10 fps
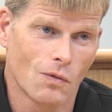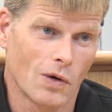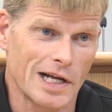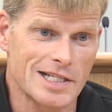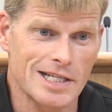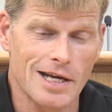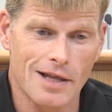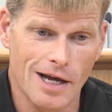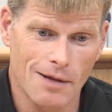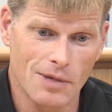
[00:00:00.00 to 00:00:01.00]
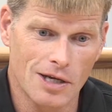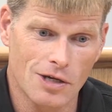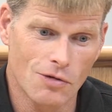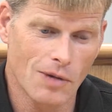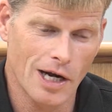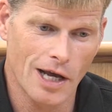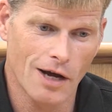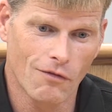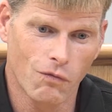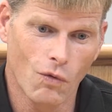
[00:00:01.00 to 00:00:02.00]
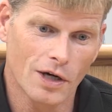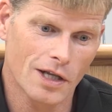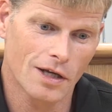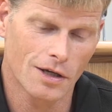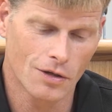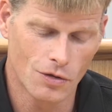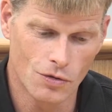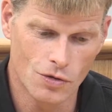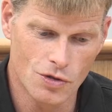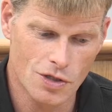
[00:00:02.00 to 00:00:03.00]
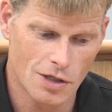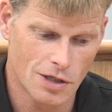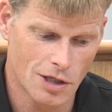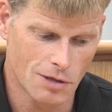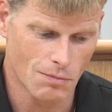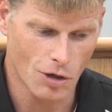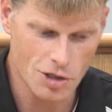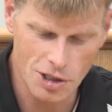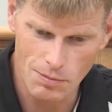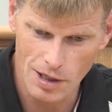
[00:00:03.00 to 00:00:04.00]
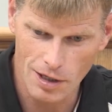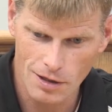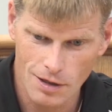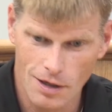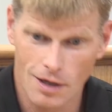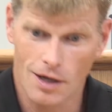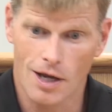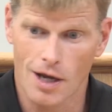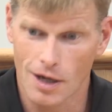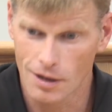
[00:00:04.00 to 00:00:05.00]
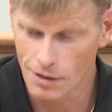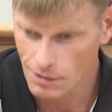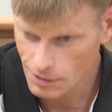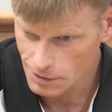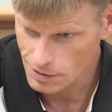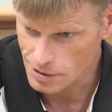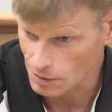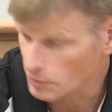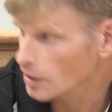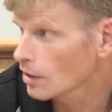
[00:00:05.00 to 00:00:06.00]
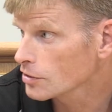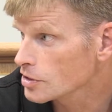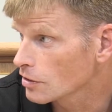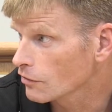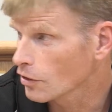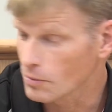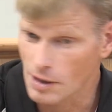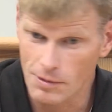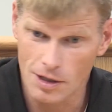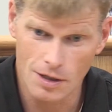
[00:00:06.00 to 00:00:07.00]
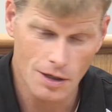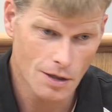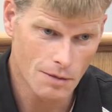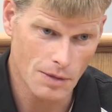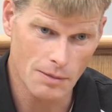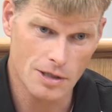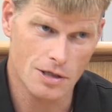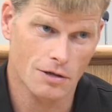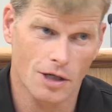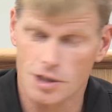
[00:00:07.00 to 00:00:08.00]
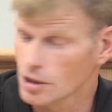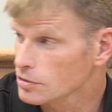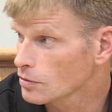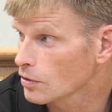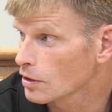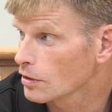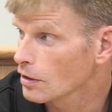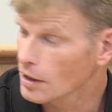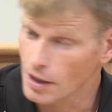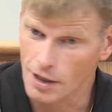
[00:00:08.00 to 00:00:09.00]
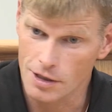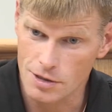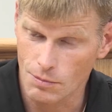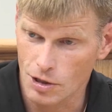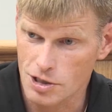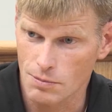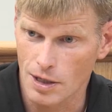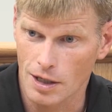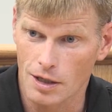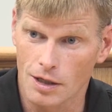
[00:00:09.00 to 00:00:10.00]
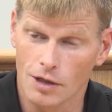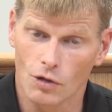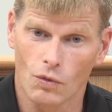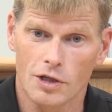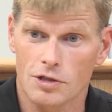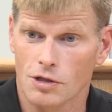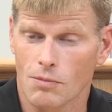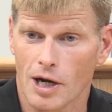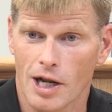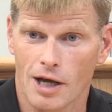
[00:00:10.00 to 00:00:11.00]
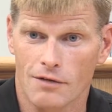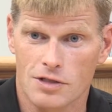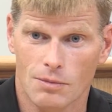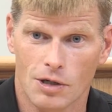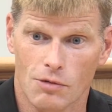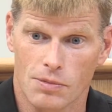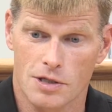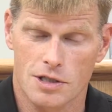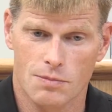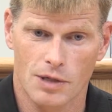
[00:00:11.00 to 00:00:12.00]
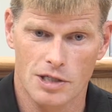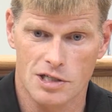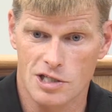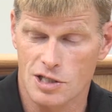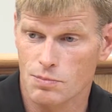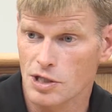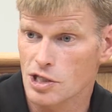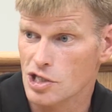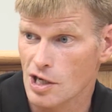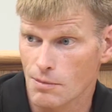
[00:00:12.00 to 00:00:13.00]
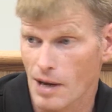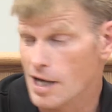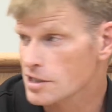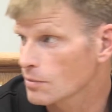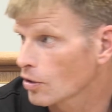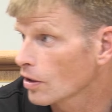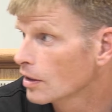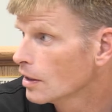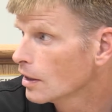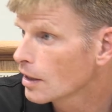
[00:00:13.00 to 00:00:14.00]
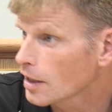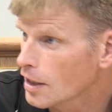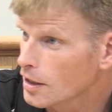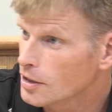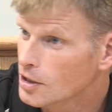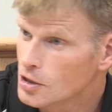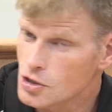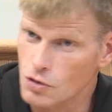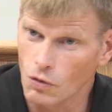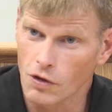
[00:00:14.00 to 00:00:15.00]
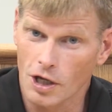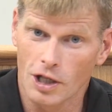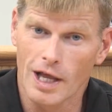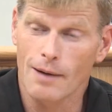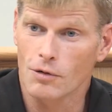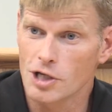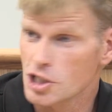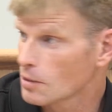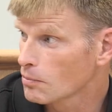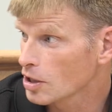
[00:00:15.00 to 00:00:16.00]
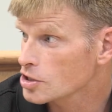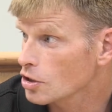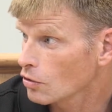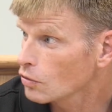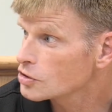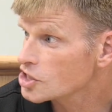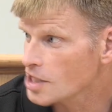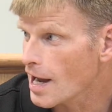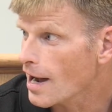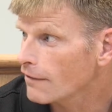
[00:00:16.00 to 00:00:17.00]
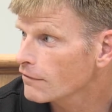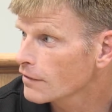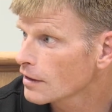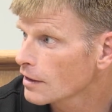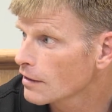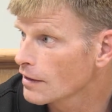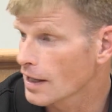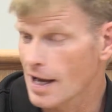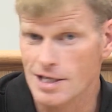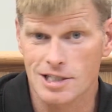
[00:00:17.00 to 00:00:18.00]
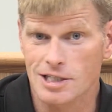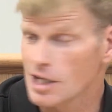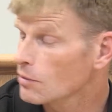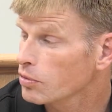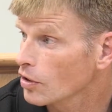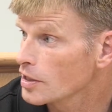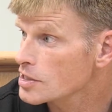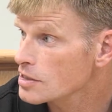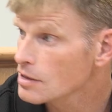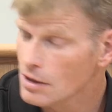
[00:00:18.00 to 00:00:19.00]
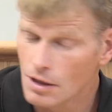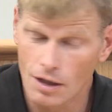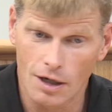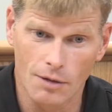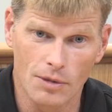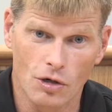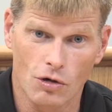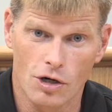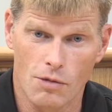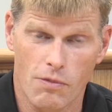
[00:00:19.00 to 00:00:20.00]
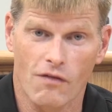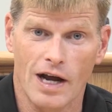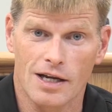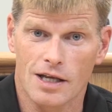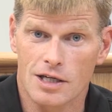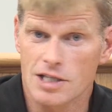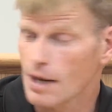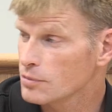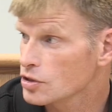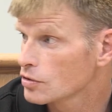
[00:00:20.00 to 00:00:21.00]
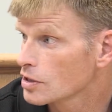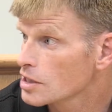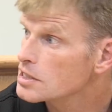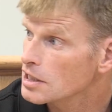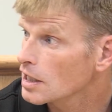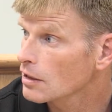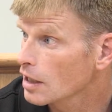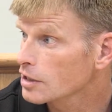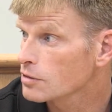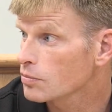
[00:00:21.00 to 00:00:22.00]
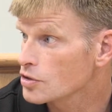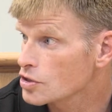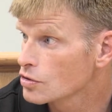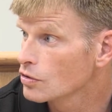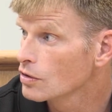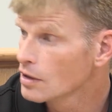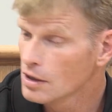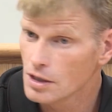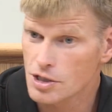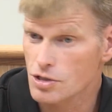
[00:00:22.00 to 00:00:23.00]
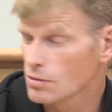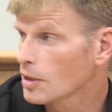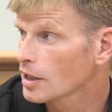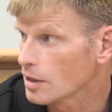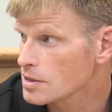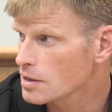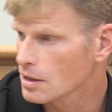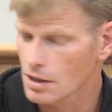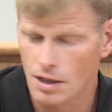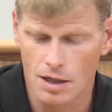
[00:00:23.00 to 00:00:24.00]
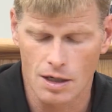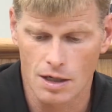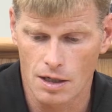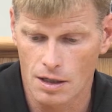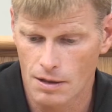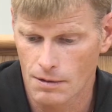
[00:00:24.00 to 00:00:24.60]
when I say that, I mean you might have one kid who's in marching band and something else in the fall. Maybe it's a cross-country runner and he's a marching band kid. In the winter, you might have somebody who participates in speech and basketball. And so the collaboration amongst our own staff that has to take place in order to provide kids opportunities that they'd like to pursue is tremendous. And